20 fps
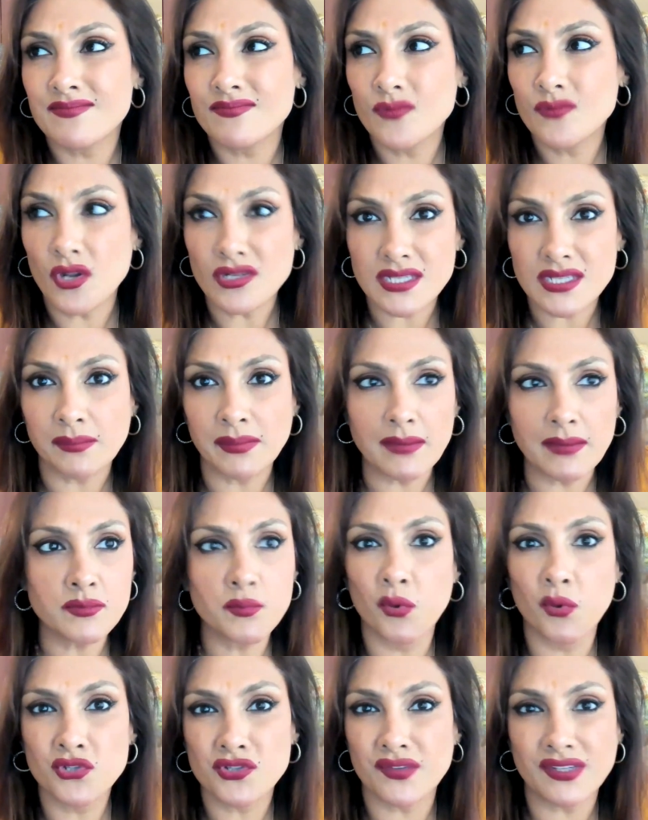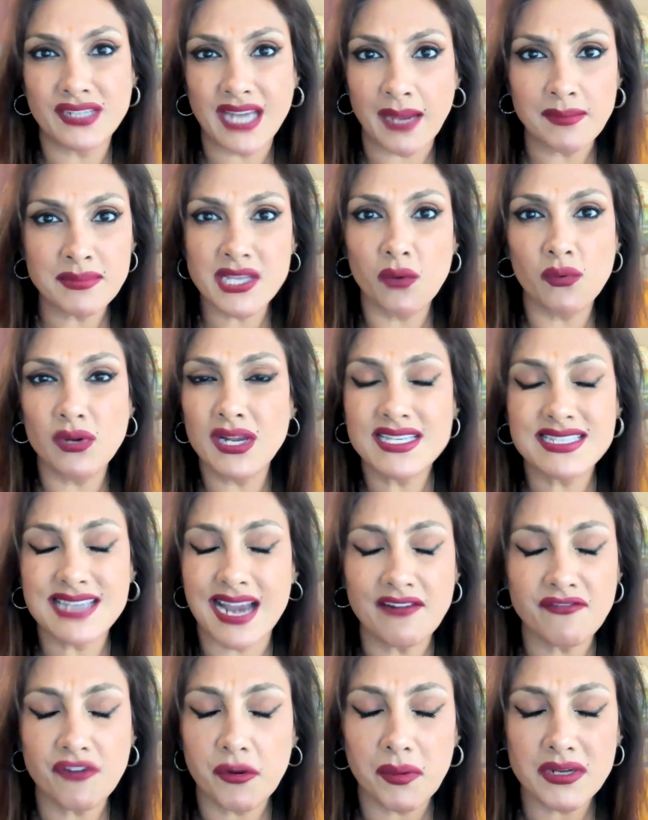most of the times, they only
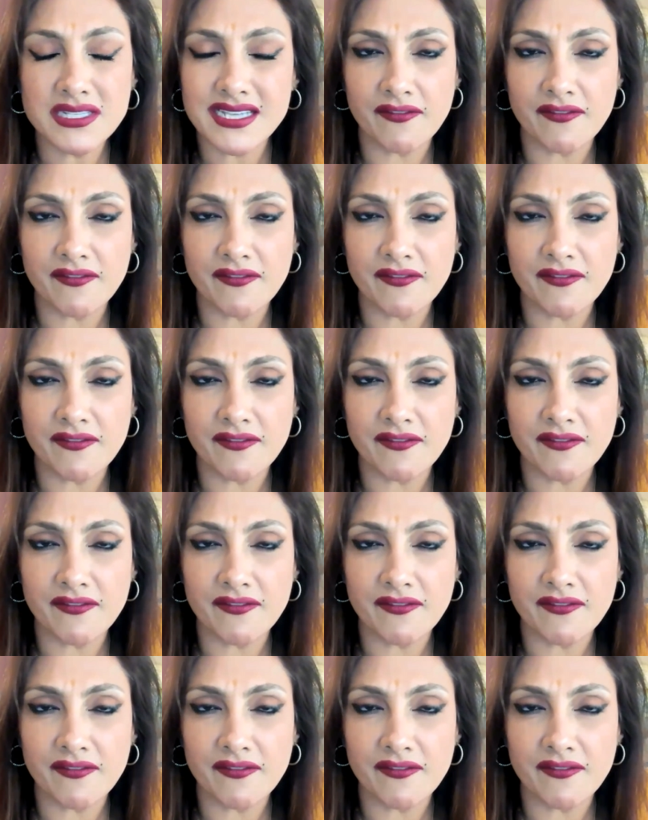stand for about